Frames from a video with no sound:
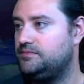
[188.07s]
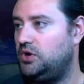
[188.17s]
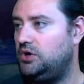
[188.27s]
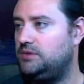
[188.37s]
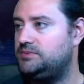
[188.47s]

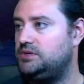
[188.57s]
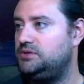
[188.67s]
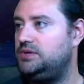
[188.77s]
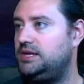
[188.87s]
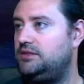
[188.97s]
Oh, I'm sorry. I do
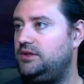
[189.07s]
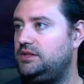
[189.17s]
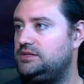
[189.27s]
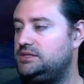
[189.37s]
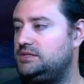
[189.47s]
not think
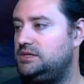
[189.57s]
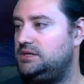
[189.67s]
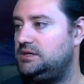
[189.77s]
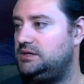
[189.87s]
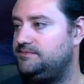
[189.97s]
this is
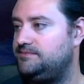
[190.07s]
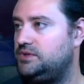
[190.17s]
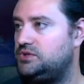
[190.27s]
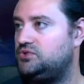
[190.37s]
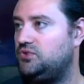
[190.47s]
a
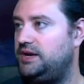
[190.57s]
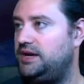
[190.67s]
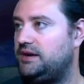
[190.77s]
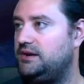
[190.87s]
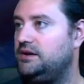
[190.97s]
Destroy
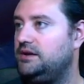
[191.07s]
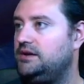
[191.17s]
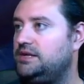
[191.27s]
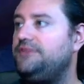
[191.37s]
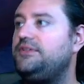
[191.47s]
deck.
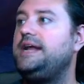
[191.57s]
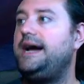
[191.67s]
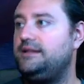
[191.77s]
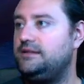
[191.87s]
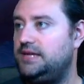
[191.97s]
Definitely not.
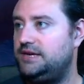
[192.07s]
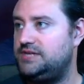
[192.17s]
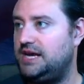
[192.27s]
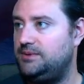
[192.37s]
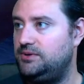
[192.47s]
I have
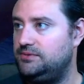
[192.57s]
Zabu.